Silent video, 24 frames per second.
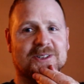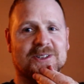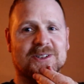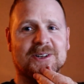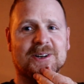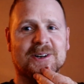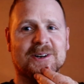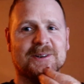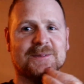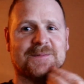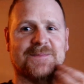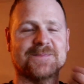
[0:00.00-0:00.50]

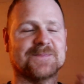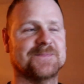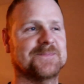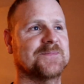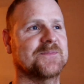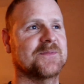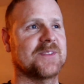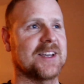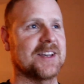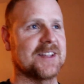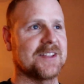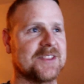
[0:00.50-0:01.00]
So
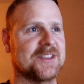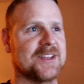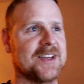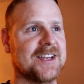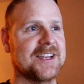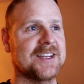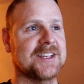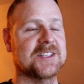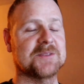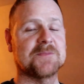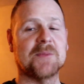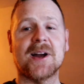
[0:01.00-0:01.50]

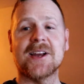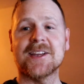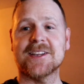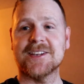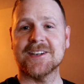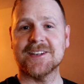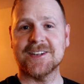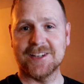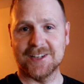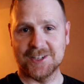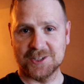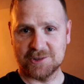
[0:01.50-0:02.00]
things
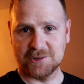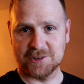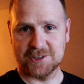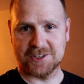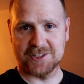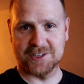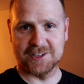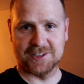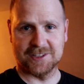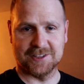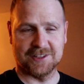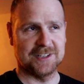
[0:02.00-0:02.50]
might get
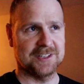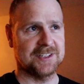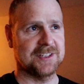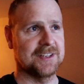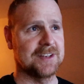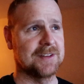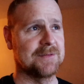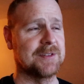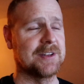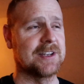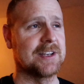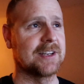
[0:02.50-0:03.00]
interesting
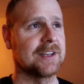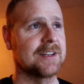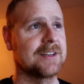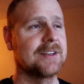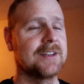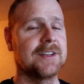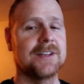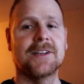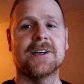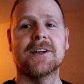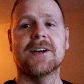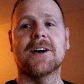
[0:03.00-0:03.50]
this
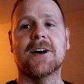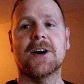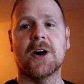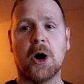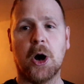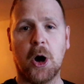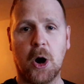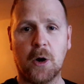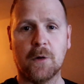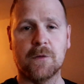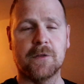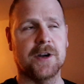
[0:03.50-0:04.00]
evening
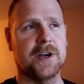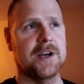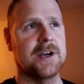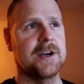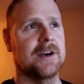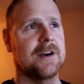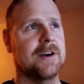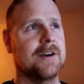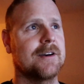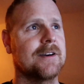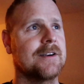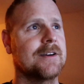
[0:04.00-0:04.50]
over
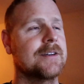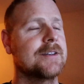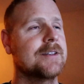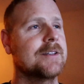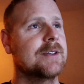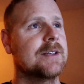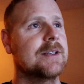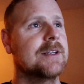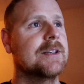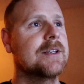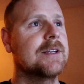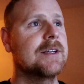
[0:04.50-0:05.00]
here
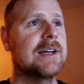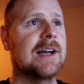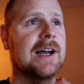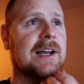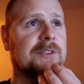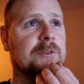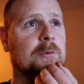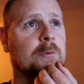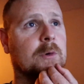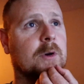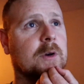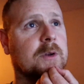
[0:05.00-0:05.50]

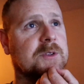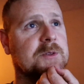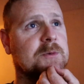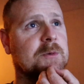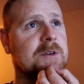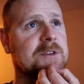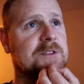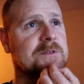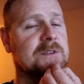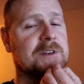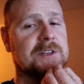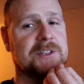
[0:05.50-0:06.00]
at the world's
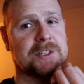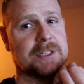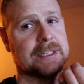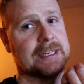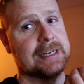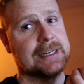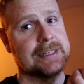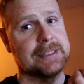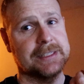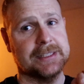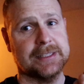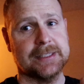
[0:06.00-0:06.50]
worst fishing
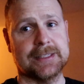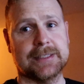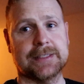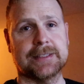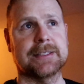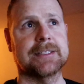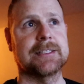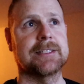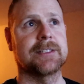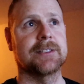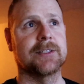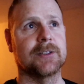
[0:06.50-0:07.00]
house.
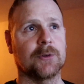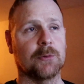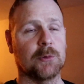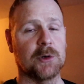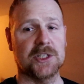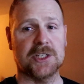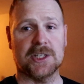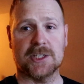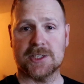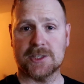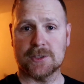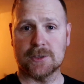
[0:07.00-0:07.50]

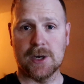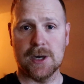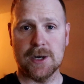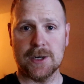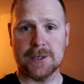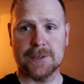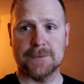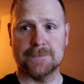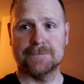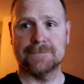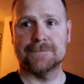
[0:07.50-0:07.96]
Wish us luck.